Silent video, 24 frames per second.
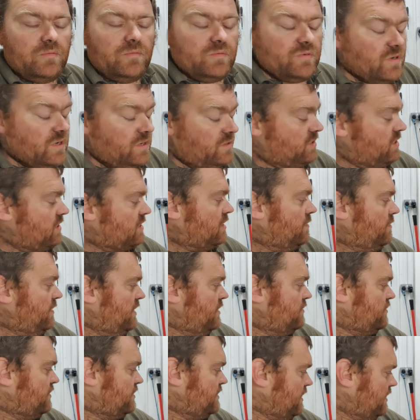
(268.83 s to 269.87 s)
it's just going to be
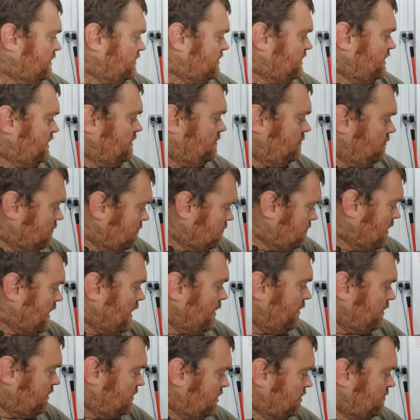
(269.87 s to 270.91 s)
interesting to see how
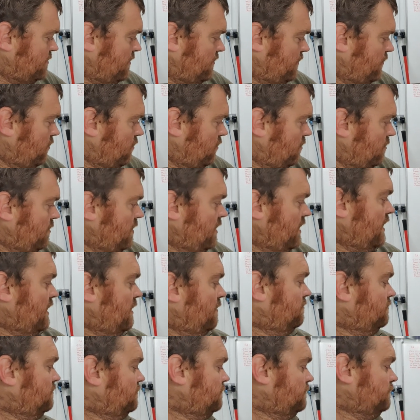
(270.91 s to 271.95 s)
it does perform. Um,